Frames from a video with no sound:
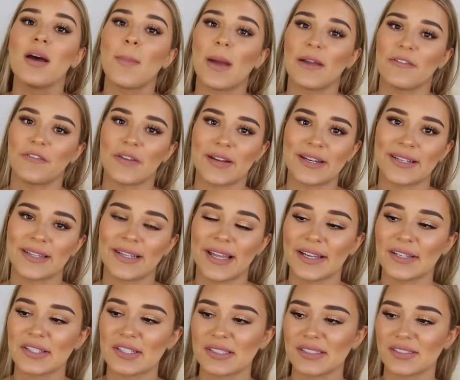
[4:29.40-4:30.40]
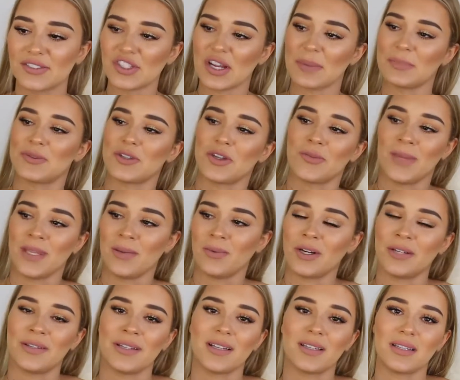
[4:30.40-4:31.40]
my friend like jumped on me.
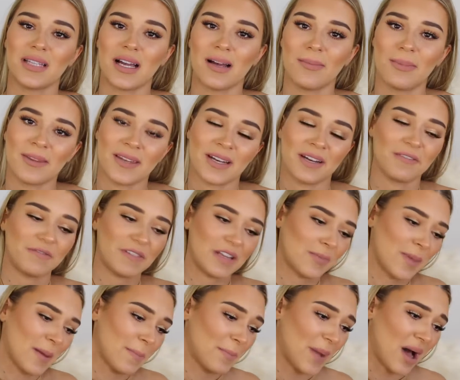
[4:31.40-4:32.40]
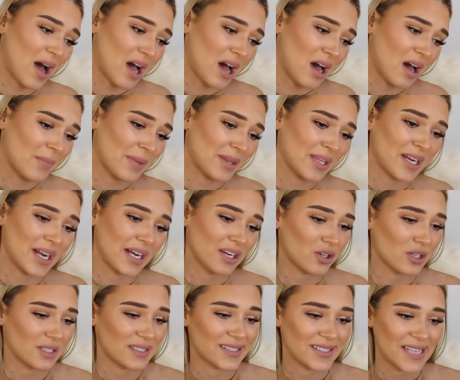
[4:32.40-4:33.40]
We're in the club and then I fell on my bum and then I
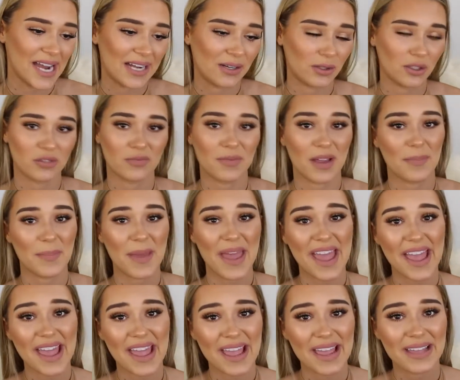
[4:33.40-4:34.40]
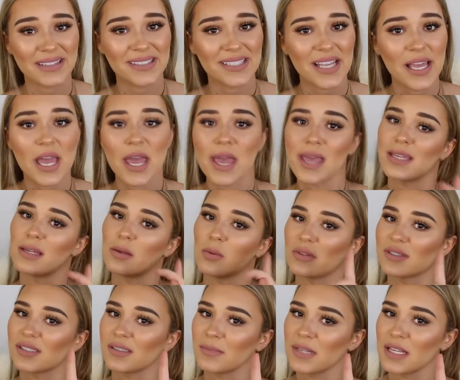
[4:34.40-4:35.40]
got a stain all over my pants. It
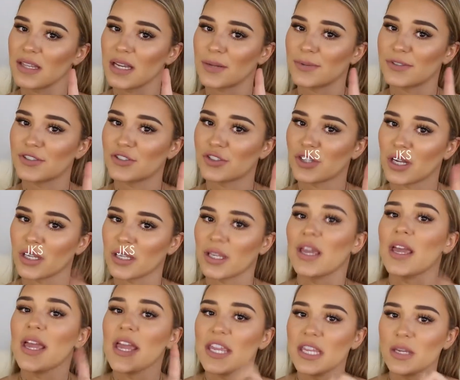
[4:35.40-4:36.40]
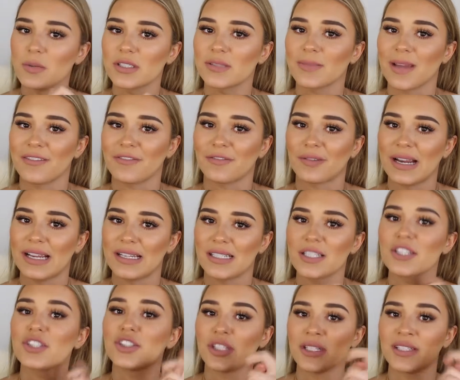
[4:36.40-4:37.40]
wasn't me that was drunk. it was my
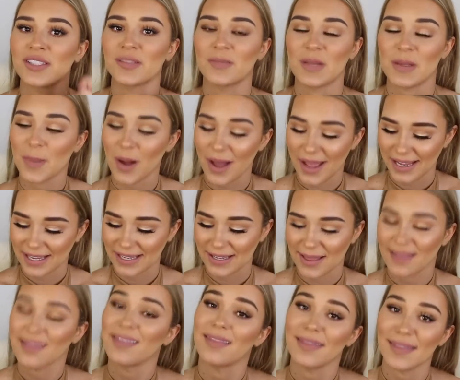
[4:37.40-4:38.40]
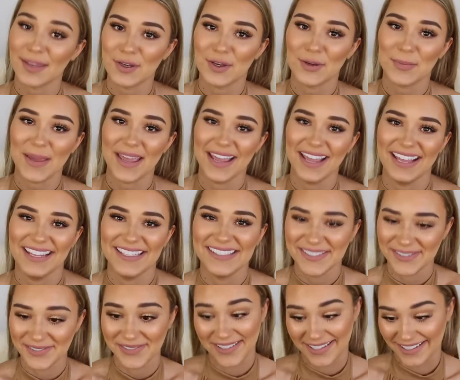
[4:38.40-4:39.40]
friend. She should be buying the new
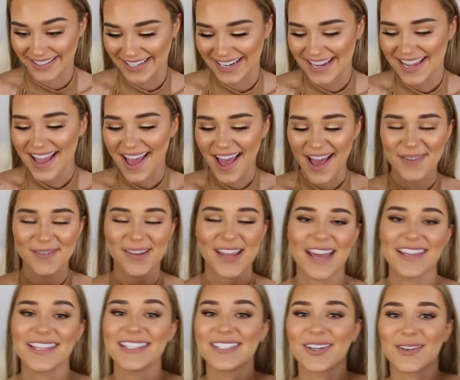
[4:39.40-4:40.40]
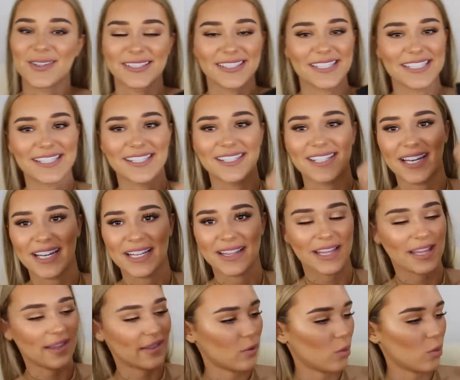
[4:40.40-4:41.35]
pants, really. But yeah, these are honestly stunning. They're